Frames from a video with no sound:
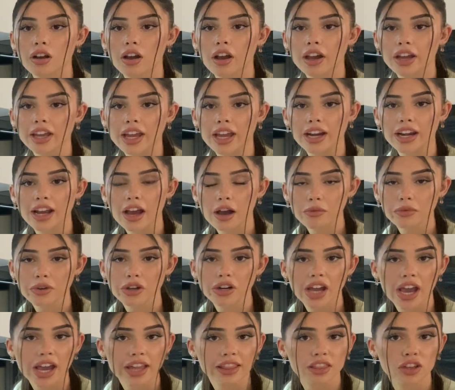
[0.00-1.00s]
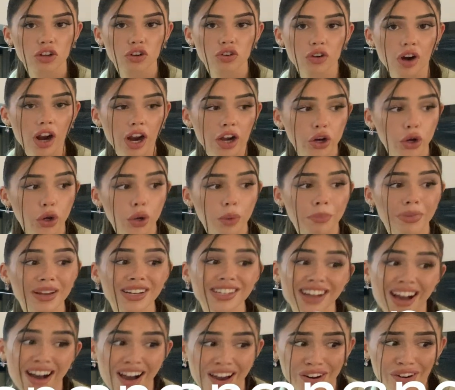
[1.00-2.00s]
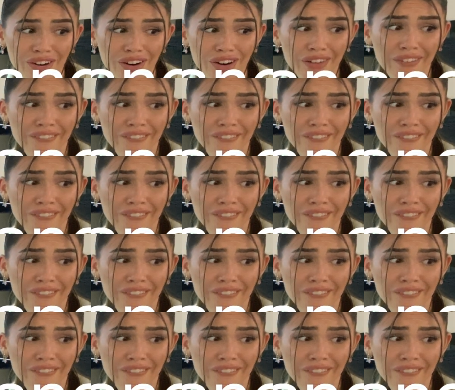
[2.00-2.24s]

Okay, now I'm gonna add the grano padano.